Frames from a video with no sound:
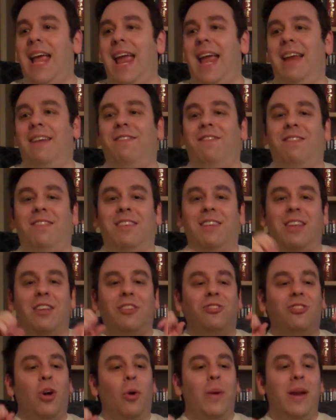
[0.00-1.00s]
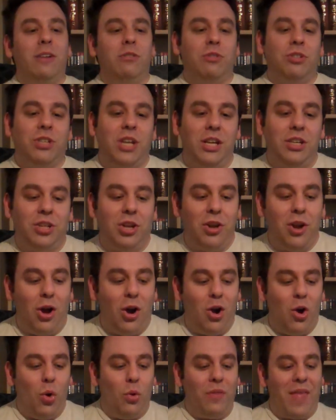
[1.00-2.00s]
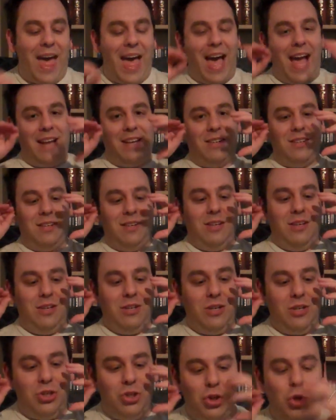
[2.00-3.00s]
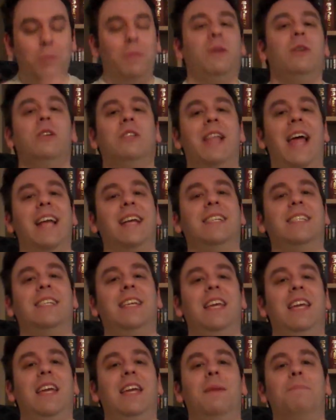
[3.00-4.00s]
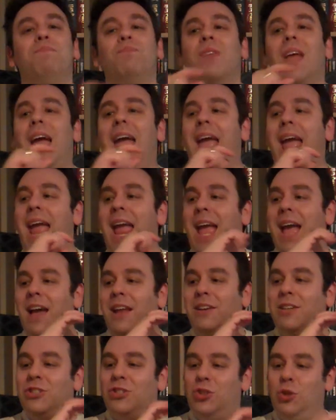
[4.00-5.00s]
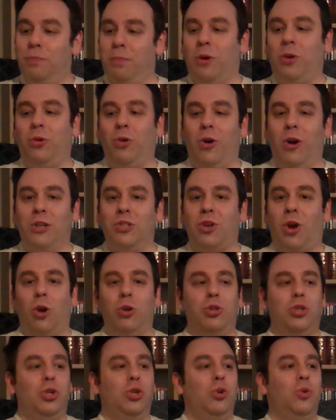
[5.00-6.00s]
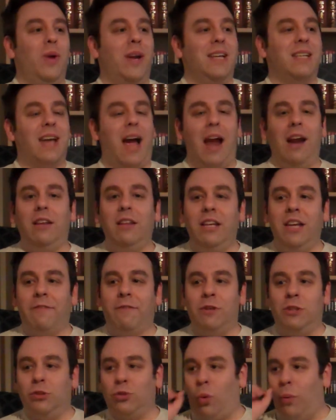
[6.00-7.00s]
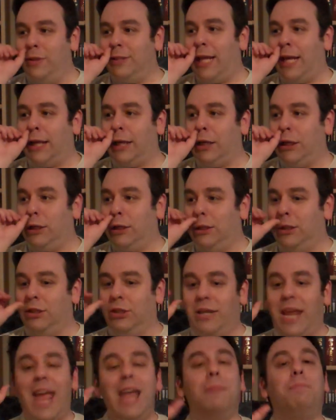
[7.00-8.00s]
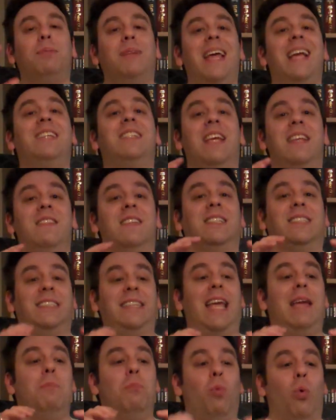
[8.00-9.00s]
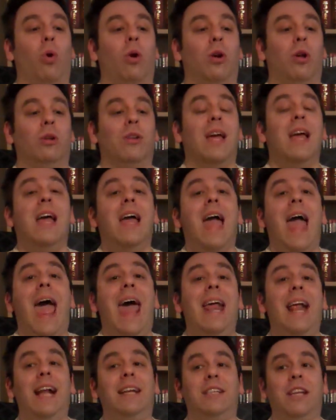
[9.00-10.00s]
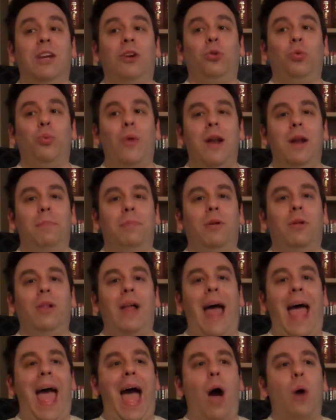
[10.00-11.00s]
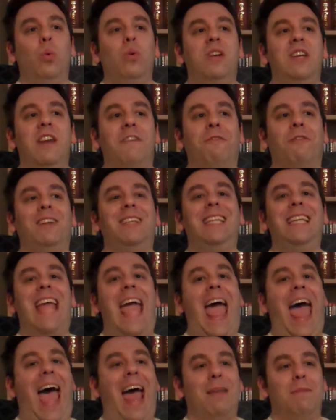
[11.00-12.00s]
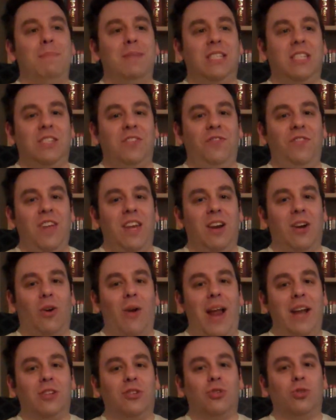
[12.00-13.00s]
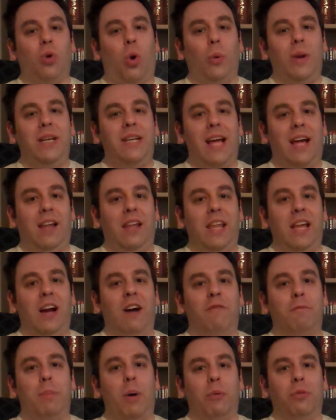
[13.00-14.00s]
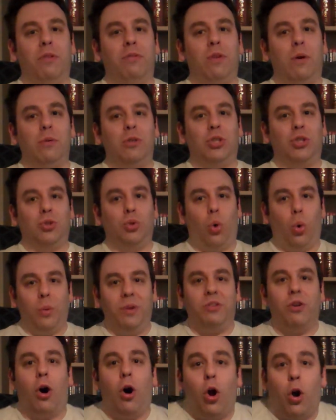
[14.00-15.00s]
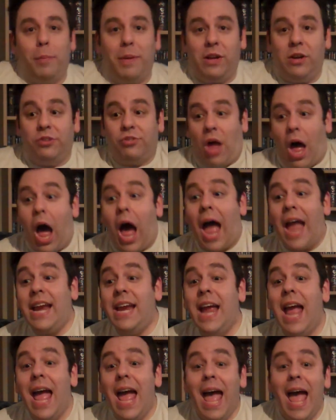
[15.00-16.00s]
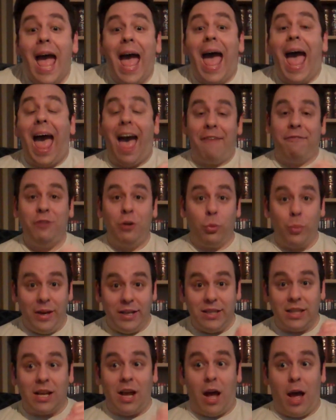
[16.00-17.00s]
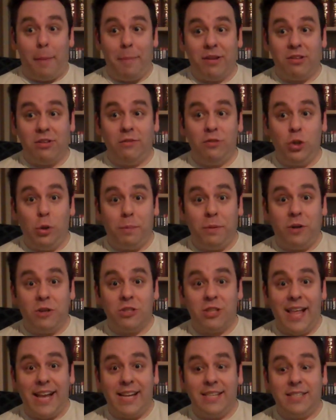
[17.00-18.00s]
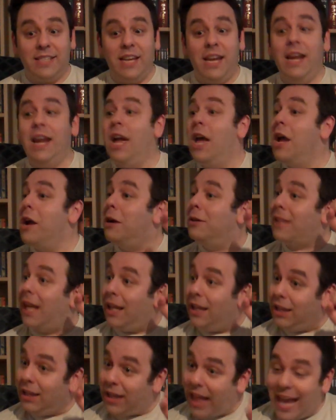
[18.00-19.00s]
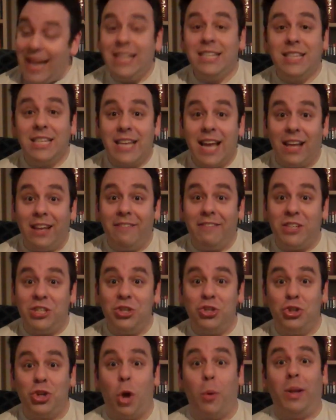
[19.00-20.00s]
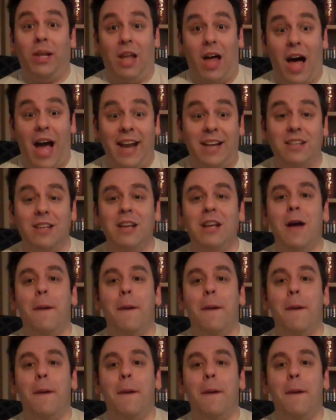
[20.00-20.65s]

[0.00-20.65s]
it's so interesting to know that Jupiter's Legacy and Super Crooks are 2 entirely different stories that take place in the same world, and it's incredible how different the atmosphere and storytelling of both of those stories are, because I have to read the comics of Jupiter's Legacy because I liked the television show a lot,